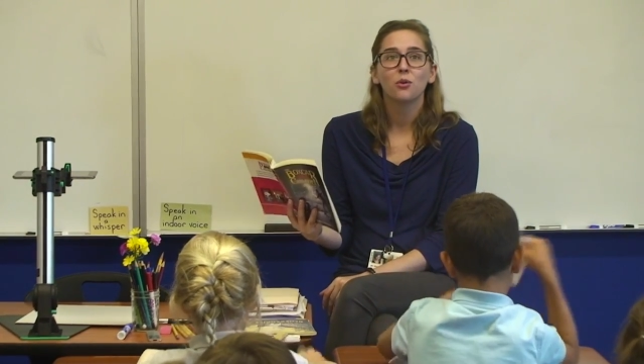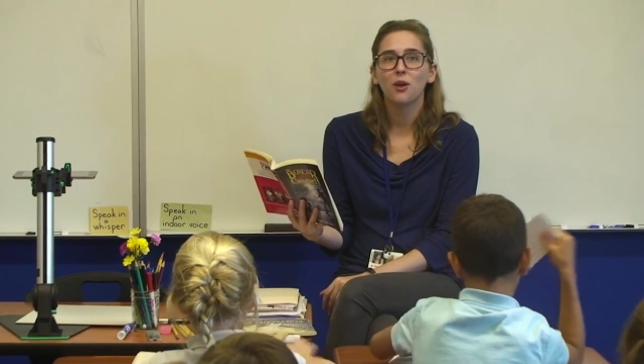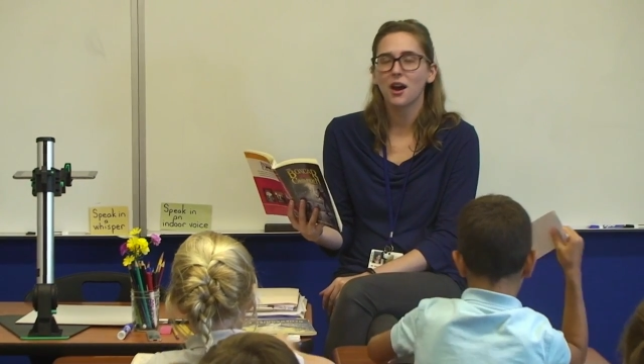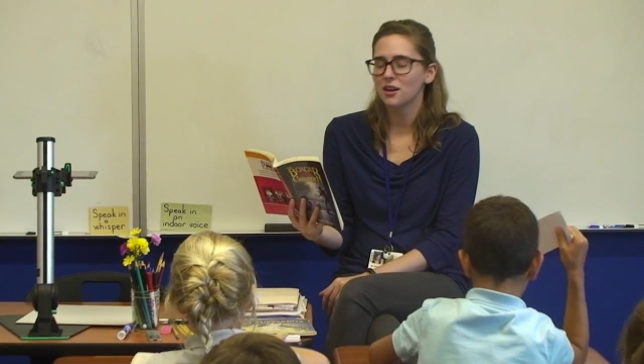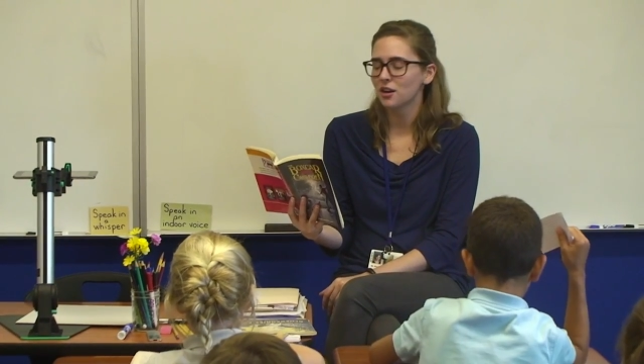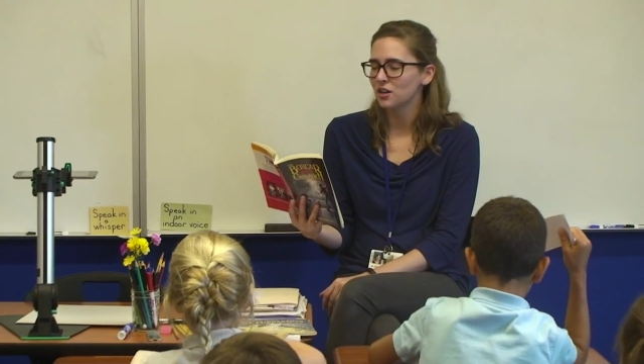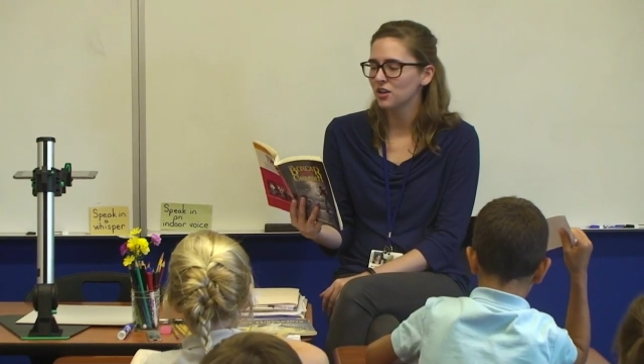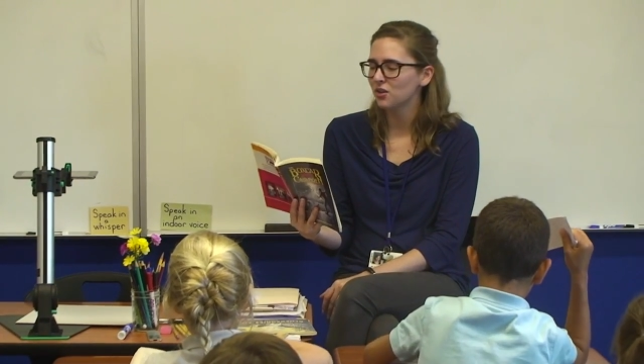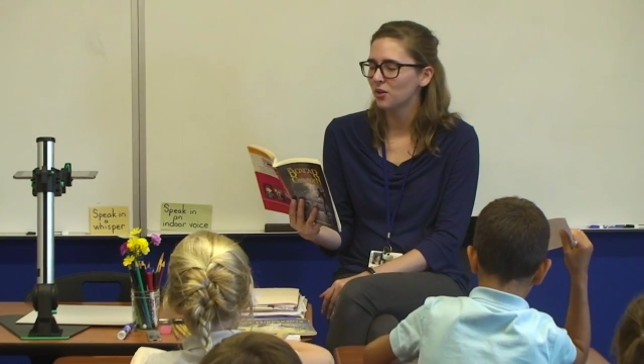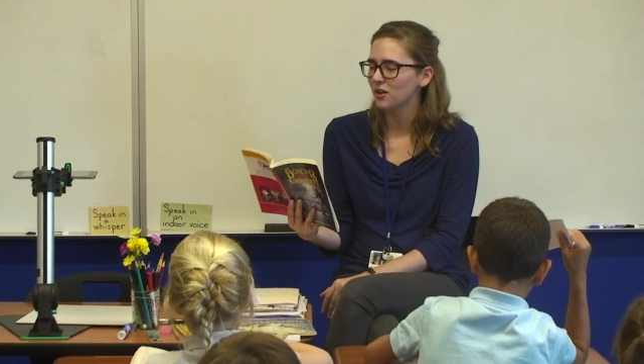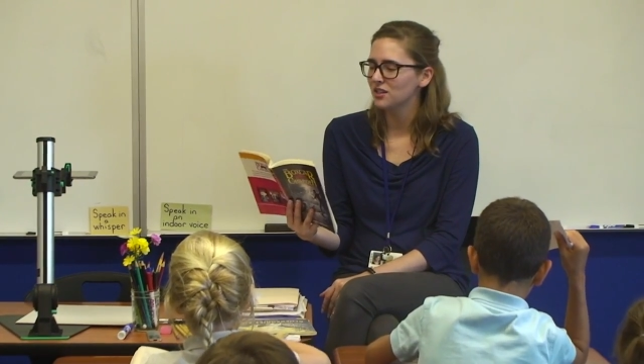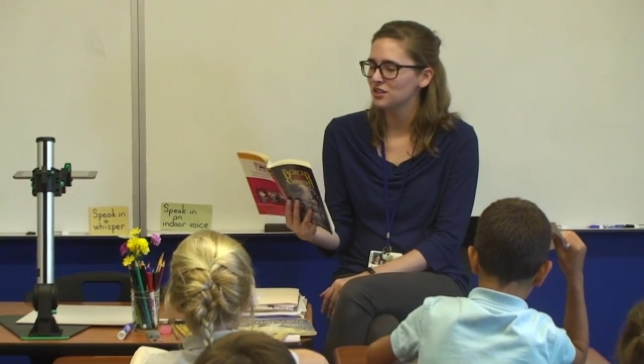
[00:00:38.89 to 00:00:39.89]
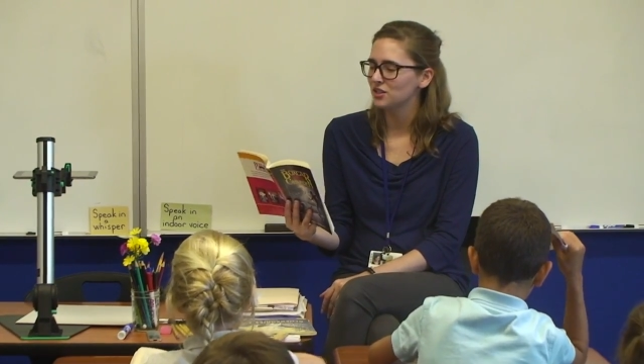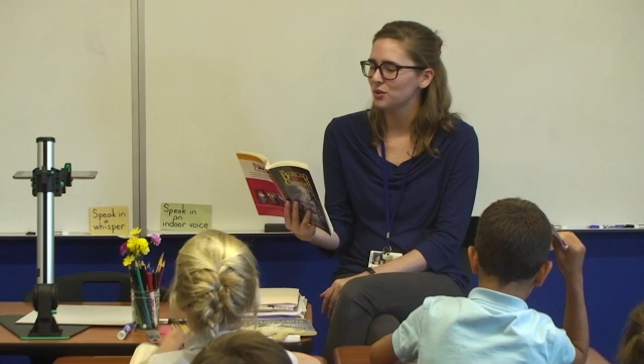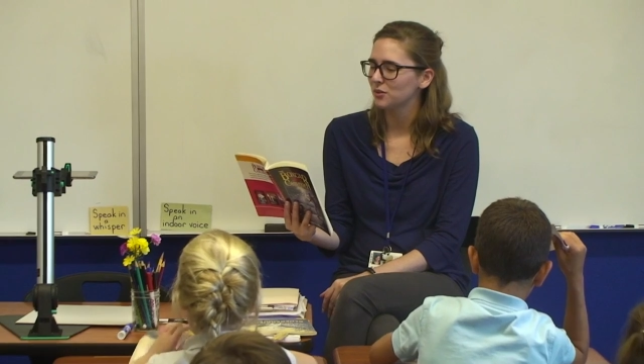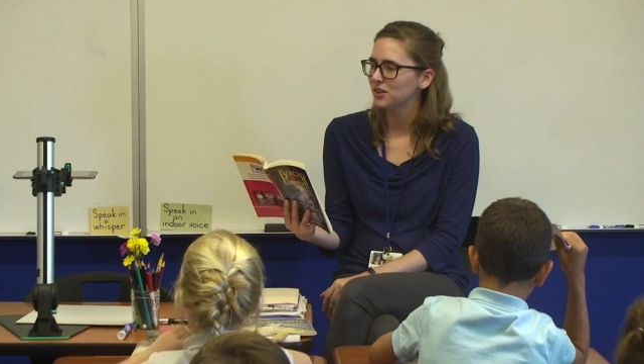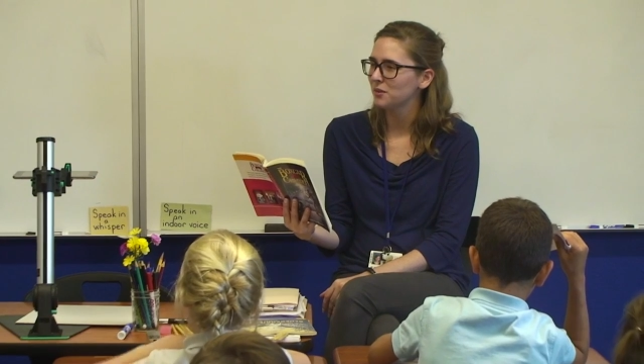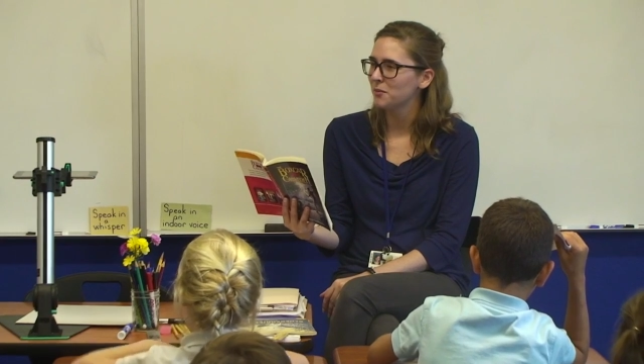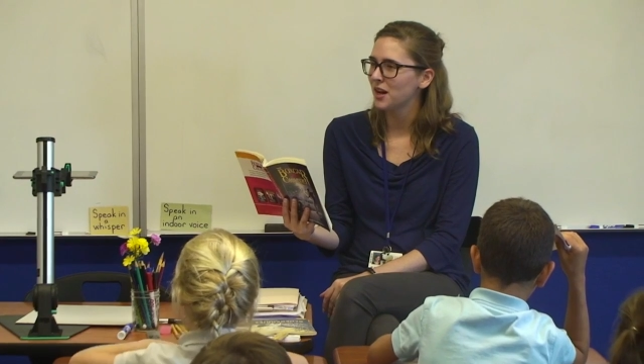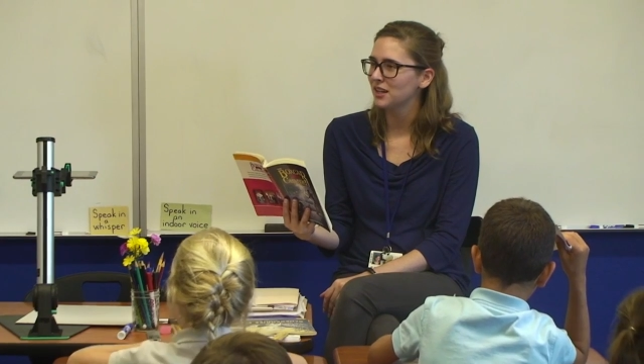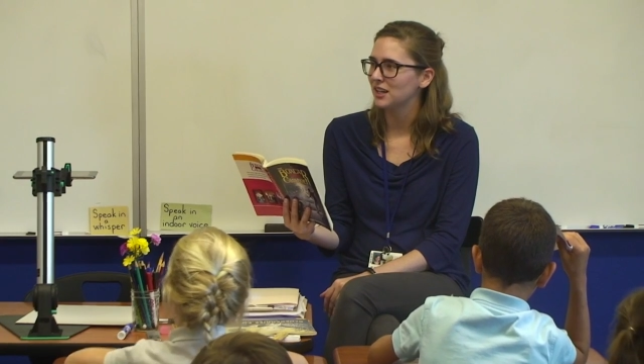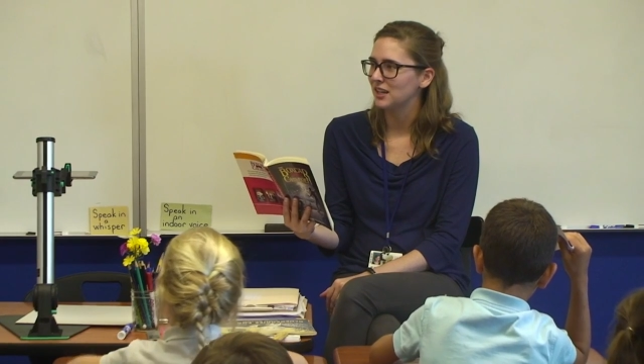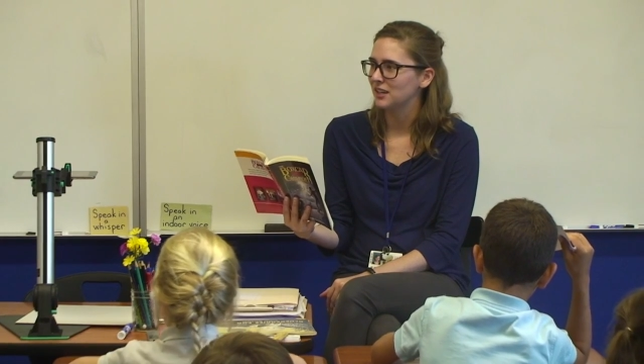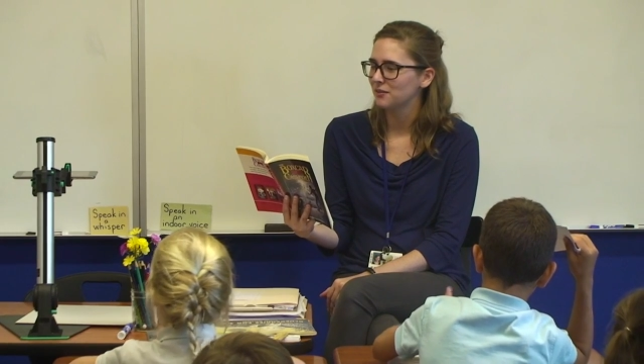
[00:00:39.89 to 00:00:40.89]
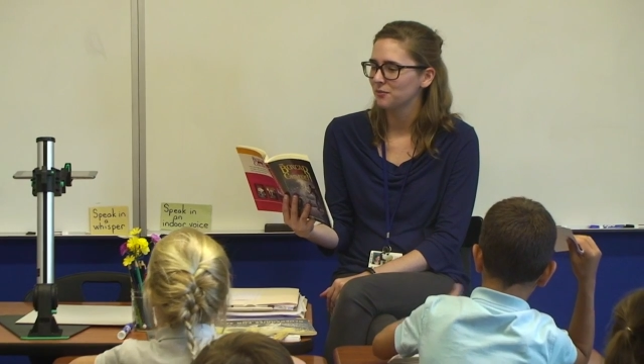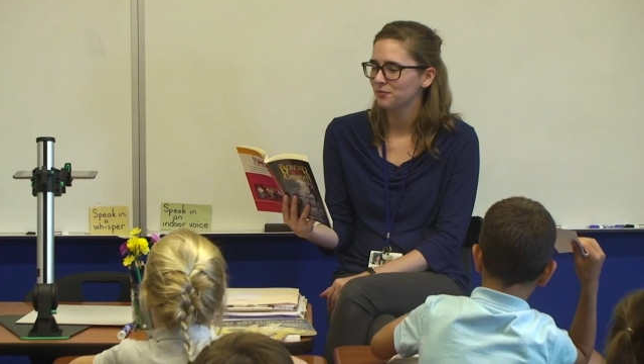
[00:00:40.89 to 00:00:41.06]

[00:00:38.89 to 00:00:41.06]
What are you going to do with the money?